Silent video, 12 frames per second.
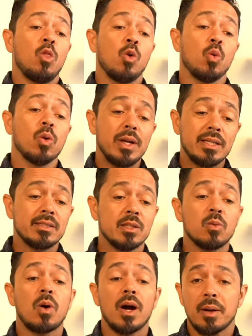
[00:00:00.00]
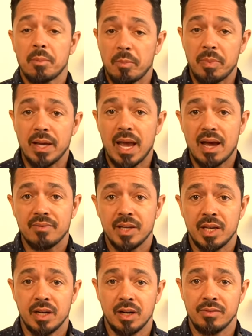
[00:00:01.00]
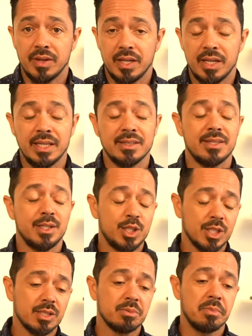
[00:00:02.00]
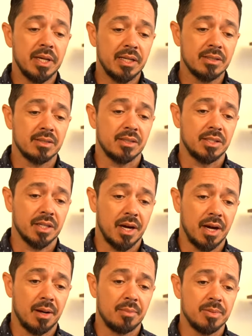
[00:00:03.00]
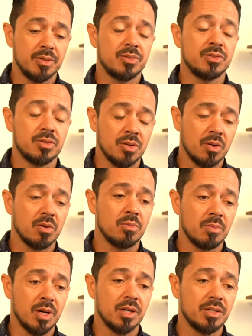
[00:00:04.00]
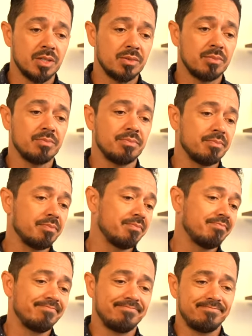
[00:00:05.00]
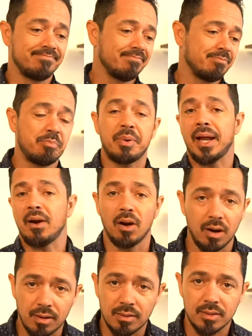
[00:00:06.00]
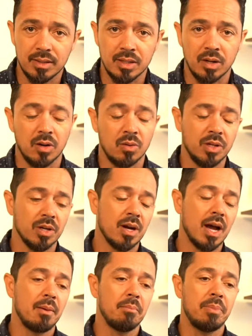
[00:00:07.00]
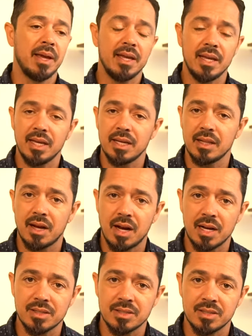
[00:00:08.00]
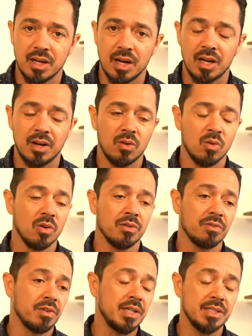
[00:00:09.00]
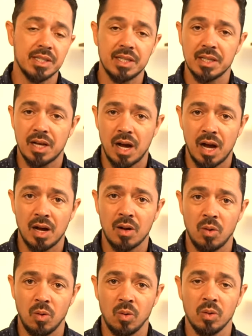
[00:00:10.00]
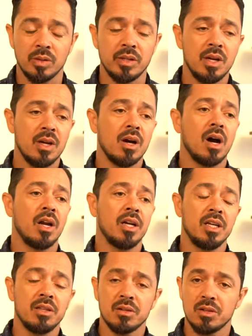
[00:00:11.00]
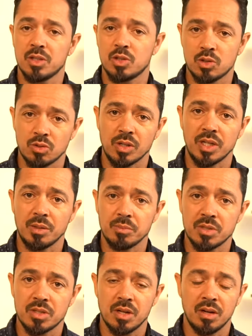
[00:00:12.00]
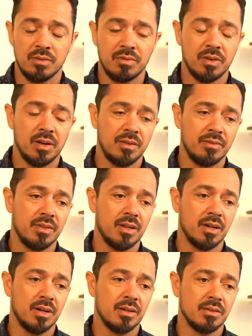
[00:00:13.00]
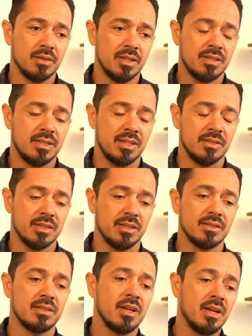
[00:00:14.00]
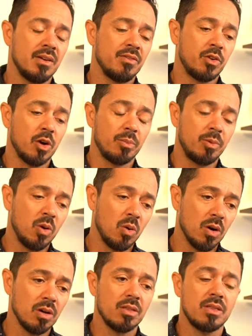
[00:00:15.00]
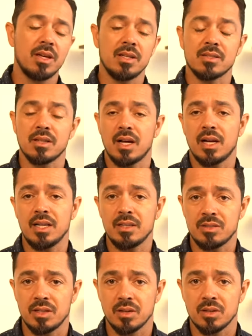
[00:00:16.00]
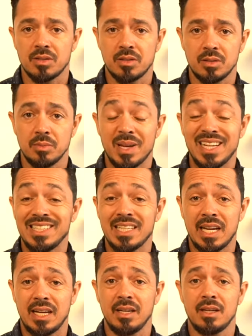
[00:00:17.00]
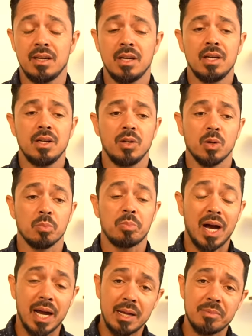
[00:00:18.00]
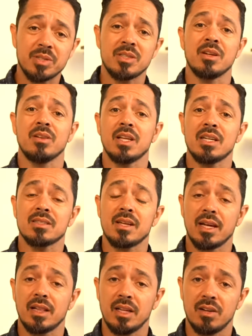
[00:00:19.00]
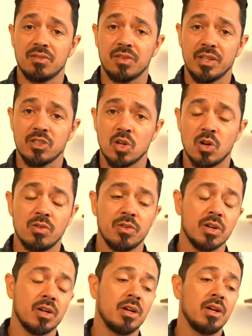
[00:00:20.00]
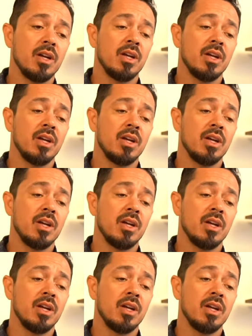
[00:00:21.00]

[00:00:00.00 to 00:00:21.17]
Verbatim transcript: The reason why I'm a big advocate of it is it just makes the job so much better you know, you're not baking in the hot sun or freezing in the hot cold on either extremes of, of the, the seasons. If you're up north, it's a lot easier to maintain your pipes, they're less likely to freeze over.